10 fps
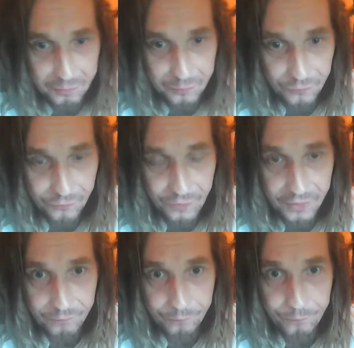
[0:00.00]
Right.
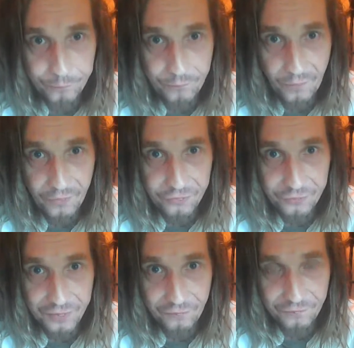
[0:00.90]
I shall
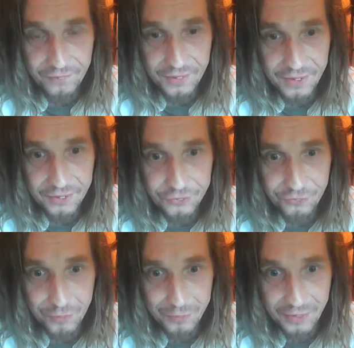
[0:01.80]
definitely
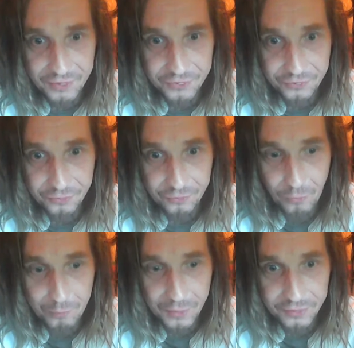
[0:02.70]
stream again soon. God
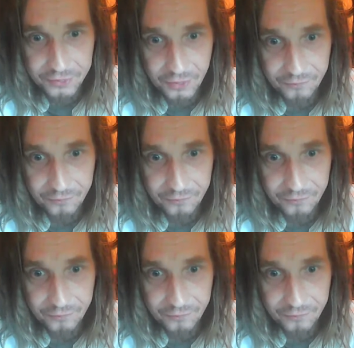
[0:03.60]
bless you.